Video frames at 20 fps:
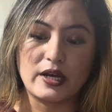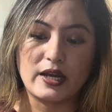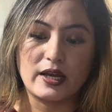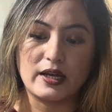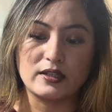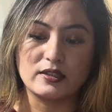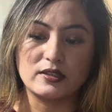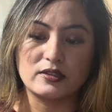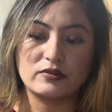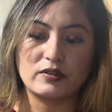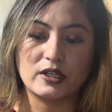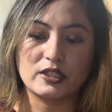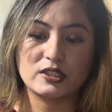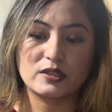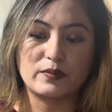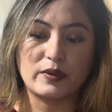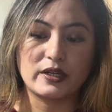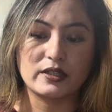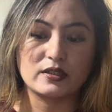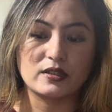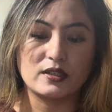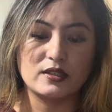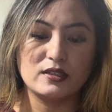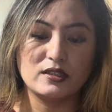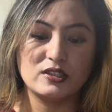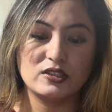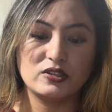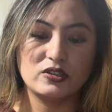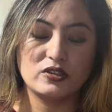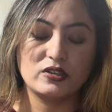and respect
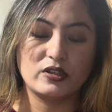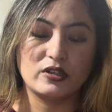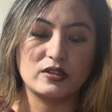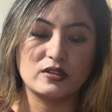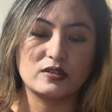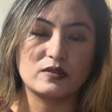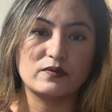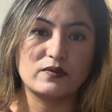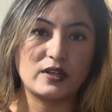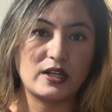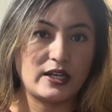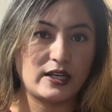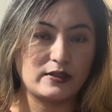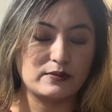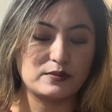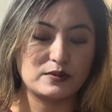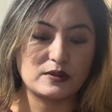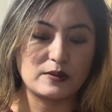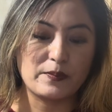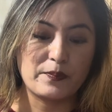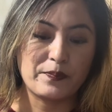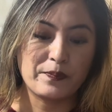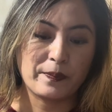indigenous beliefs.